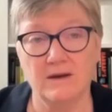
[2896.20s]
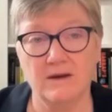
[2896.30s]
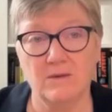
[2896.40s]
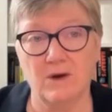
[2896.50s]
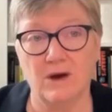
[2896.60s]

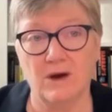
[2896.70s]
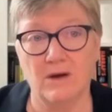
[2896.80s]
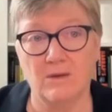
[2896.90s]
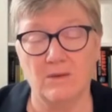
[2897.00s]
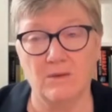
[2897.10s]

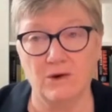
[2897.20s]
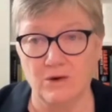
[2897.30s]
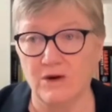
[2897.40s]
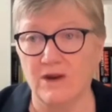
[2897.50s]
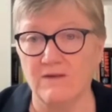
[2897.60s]
we're
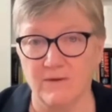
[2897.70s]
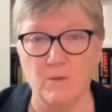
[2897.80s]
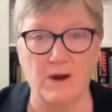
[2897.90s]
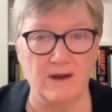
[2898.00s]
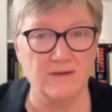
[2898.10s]
looking for
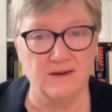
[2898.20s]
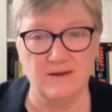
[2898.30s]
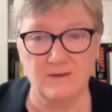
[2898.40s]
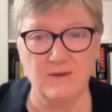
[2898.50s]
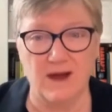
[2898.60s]
ways to
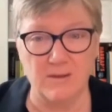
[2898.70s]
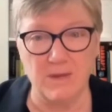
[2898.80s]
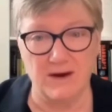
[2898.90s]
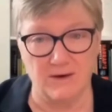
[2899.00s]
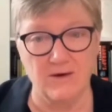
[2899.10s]
do that
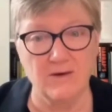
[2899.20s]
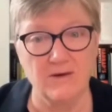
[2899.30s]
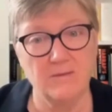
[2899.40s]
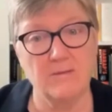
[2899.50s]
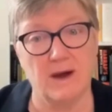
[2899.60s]
better,
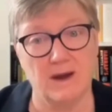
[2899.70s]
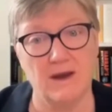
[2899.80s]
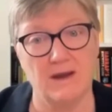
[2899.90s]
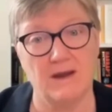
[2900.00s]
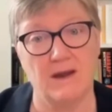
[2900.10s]
but
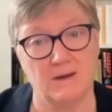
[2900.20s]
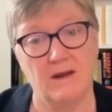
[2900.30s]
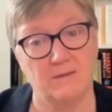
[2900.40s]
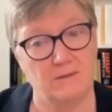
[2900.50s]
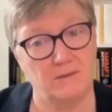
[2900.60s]

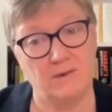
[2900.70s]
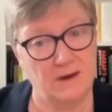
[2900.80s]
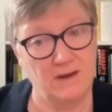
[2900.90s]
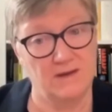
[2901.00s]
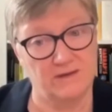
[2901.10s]
in
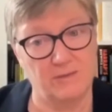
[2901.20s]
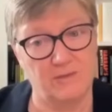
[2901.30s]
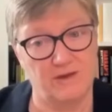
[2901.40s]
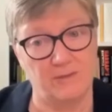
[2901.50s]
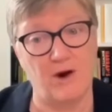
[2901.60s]
these
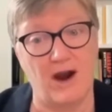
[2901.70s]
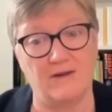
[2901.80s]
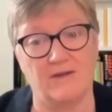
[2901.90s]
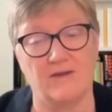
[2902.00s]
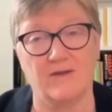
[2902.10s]

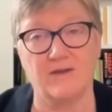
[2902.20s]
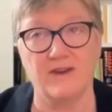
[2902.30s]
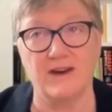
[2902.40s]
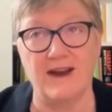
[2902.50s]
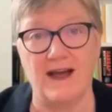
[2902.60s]
practices of
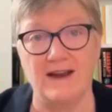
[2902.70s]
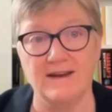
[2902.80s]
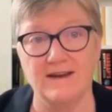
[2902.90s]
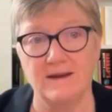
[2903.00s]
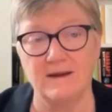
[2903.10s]

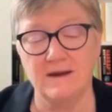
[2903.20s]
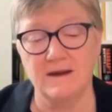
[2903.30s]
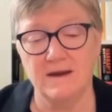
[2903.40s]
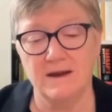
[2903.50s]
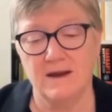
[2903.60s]
synodality.
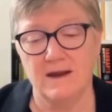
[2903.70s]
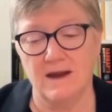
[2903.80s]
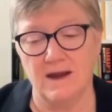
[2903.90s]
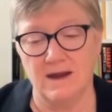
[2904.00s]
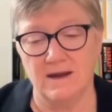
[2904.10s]

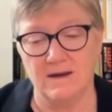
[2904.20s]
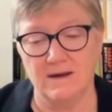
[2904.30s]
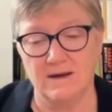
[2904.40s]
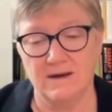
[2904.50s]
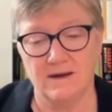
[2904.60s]
And
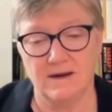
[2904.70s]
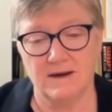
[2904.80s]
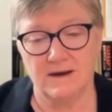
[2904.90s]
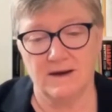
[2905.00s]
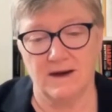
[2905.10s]

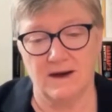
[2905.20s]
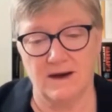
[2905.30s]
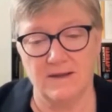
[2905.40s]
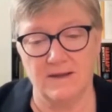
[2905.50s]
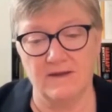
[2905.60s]
I
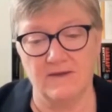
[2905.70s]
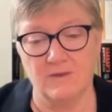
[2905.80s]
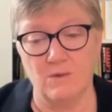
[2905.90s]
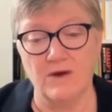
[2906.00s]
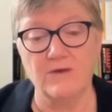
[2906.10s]
think it's a
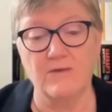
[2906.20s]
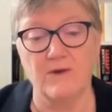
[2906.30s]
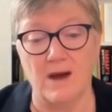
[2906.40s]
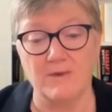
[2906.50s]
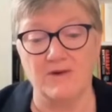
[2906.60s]
wonderful
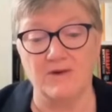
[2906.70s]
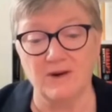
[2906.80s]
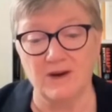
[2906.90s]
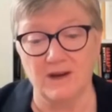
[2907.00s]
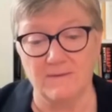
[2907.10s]

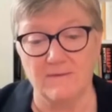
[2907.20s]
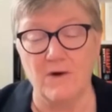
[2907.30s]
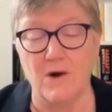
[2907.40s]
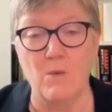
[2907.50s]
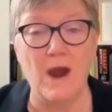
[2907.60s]
opportunity for
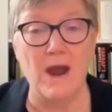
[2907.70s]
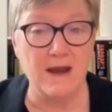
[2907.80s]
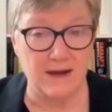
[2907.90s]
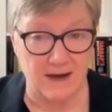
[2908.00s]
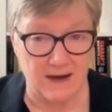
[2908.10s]

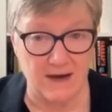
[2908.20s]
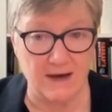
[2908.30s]
awakening